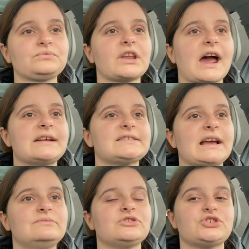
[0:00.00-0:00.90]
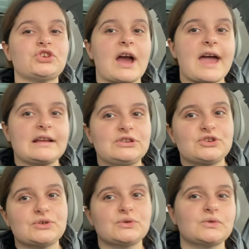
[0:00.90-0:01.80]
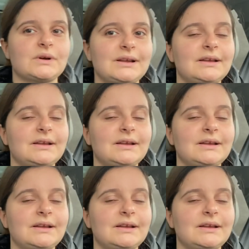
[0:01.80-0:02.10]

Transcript: Guys, I'm just trying to